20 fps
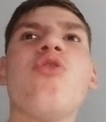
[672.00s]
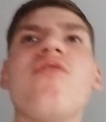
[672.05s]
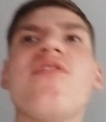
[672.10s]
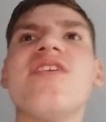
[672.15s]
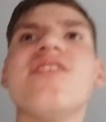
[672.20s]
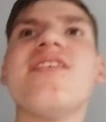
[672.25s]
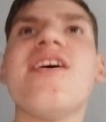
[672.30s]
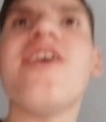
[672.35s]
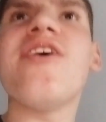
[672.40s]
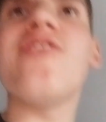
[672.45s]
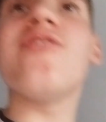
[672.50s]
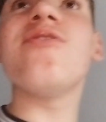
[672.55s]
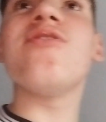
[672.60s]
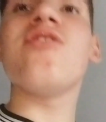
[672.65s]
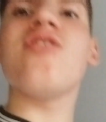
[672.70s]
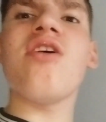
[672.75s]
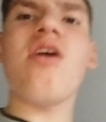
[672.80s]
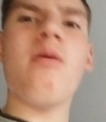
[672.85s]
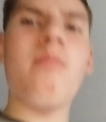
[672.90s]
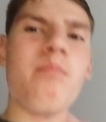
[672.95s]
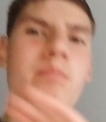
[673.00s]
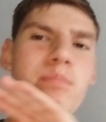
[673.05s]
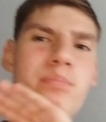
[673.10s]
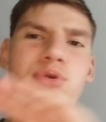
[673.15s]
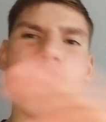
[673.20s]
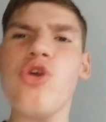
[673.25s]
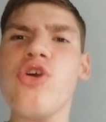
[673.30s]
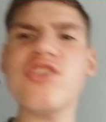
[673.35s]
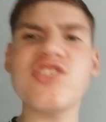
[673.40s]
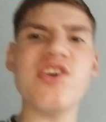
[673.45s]
over now.
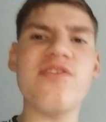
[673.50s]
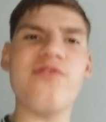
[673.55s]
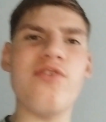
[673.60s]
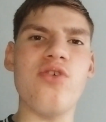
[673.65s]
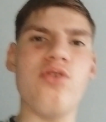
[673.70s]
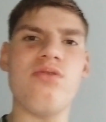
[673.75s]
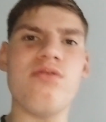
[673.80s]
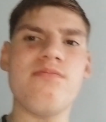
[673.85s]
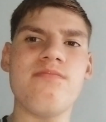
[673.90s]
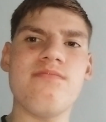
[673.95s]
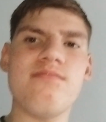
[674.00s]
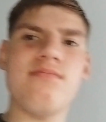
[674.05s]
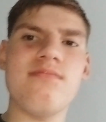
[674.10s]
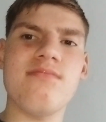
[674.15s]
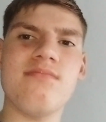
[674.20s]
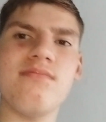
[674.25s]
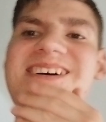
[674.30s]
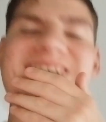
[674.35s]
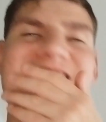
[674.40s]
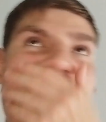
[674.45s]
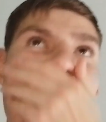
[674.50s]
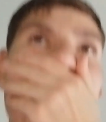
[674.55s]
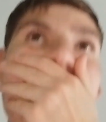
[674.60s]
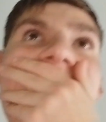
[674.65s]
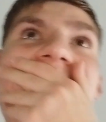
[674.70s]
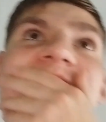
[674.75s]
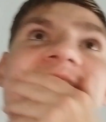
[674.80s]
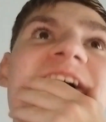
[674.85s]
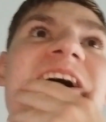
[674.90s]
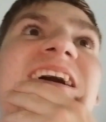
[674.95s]
Beautiful.
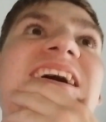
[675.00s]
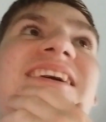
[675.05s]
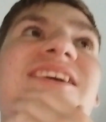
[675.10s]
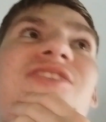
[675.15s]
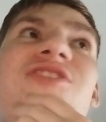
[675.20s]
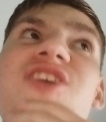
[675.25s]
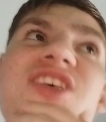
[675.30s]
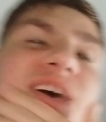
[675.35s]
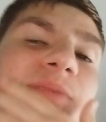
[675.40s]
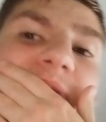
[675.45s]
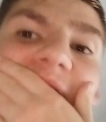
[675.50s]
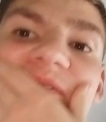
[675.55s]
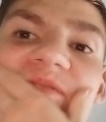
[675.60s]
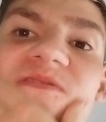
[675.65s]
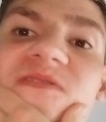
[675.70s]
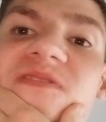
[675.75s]
It could have been